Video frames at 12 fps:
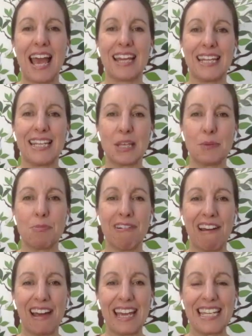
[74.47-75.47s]
and in the
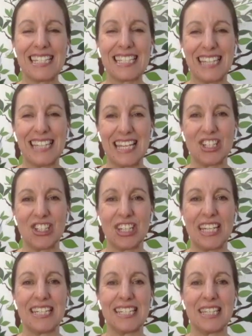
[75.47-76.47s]
pride stitched
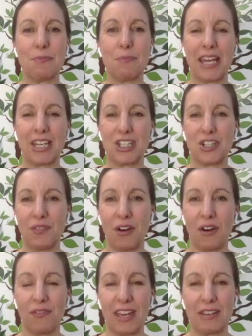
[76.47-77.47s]
into the badge of
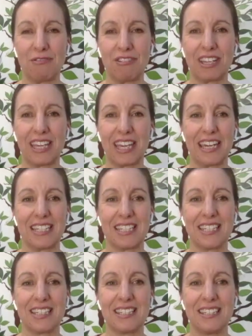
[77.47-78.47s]
our favourite kit.
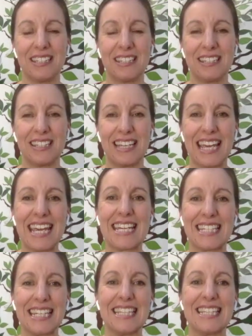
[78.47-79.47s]

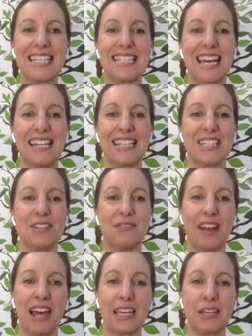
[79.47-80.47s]
It's in the dance
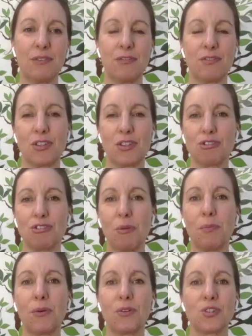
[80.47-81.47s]
of life through the
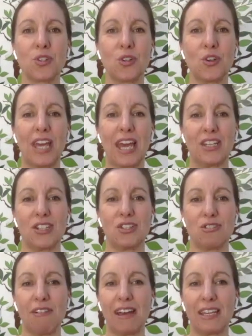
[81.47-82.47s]
trouble, joy, and
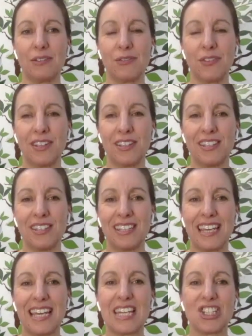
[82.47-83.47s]
strife.
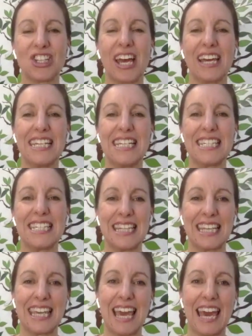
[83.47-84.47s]
It shines in
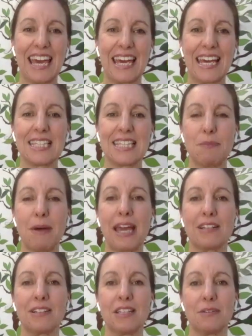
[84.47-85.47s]
the care,
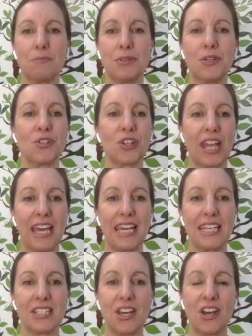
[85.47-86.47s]
smile, and mutual
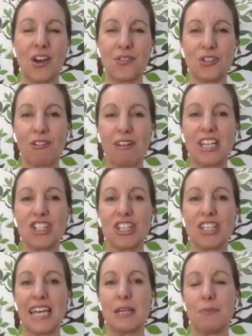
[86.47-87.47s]
aid of
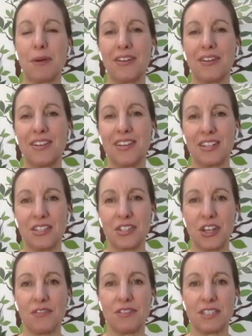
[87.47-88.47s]
stranger, neighbour, and
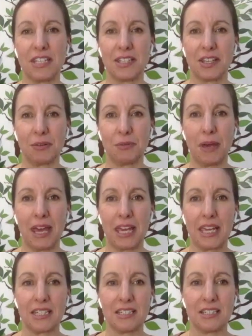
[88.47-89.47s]
services
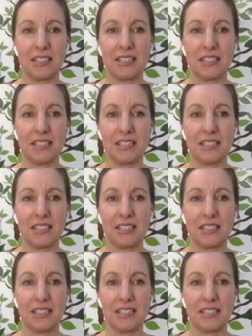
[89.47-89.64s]
unpaid.